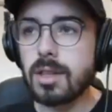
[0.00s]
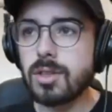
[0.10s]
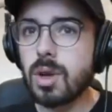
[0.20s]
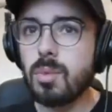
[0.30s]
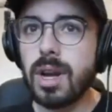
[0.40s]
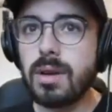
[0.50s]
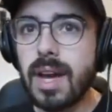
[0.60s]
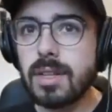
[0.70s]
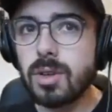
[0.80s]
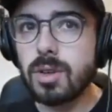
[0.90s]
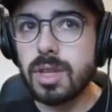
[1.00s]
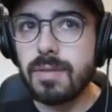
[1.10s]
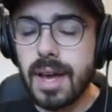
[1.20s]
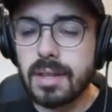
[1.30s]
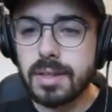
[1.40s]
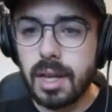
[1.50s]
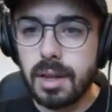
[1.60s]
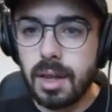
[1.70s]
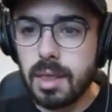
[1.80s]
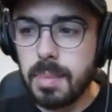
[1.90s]
And so when investors invest
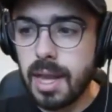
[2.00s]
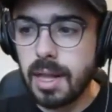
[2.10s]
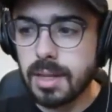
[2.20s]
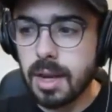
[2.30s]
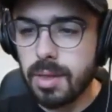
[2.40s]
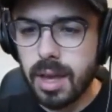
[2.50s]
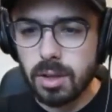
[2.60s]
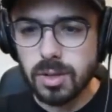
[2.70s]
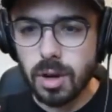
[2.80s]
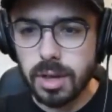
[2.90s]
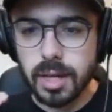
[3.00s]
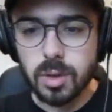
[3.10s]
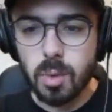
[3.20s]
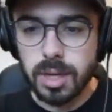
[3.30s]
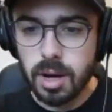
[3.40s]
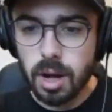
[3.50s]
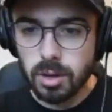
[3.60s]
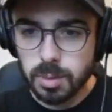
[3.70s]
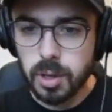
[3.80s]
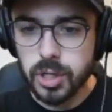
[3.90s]
in, in the paintings, I know they all start at like twenty
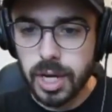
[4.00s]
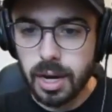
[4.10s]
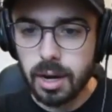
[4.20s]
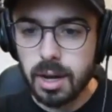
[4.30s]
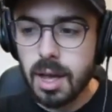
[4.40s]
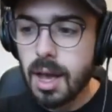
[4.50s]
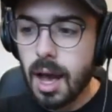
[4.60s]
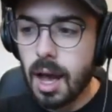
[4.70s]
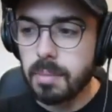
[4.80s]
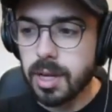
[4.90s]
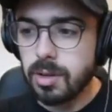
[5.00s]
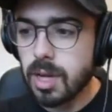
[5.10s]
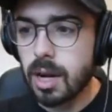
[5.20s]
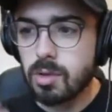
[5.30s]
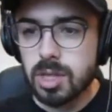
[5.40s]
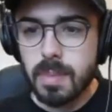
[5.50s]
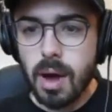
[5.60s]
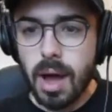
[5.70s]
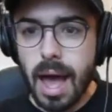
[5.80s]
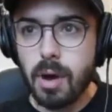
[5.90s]
dollars per share. Um, can you talk to us
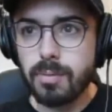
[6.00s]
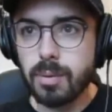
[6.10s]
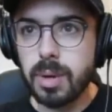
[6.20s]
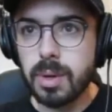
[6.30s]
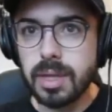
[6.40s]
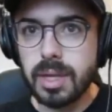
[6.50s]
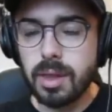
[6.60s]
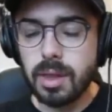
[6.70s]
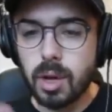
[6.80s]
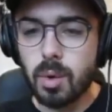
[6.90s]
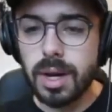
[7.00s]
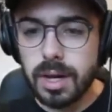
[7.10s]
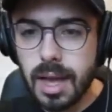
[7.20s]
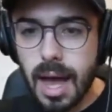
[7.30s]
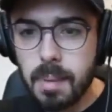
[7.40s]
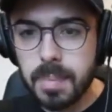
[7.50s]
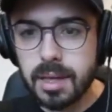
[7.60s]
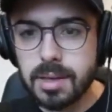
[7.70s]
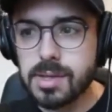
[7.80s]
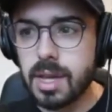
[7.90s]
about how frequently the liquidity
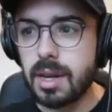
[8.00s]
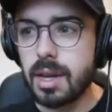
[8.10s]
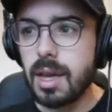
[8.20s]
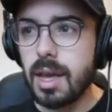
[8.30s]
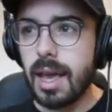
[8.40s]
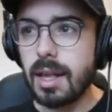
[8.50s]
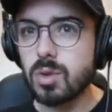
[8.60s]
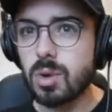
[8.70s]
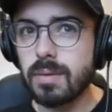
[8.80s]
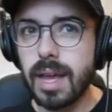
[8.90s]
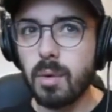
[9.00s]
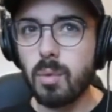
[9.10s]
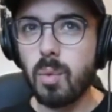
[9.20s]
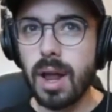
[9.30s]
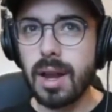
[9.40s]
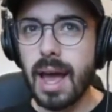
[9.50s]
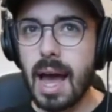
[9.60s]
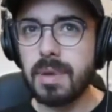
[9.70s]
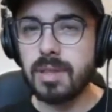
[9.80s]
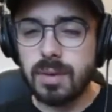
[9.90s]
happens, and, and sort of like what
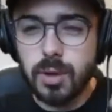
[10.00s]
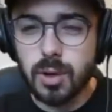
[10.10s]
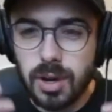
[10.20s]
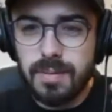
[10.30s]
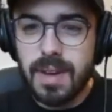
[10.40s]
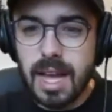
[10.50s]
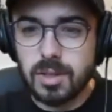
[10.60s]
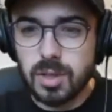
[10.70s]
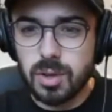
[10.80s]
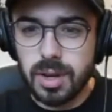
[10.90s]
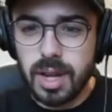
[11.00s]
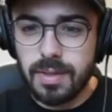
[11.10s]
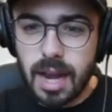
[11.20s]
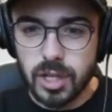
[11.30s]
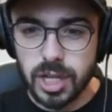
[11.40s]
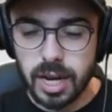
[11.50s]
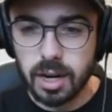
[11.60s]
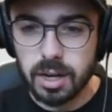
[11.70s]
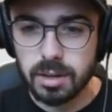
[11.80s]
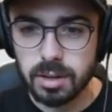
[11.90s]
happens if you're an investor in that share?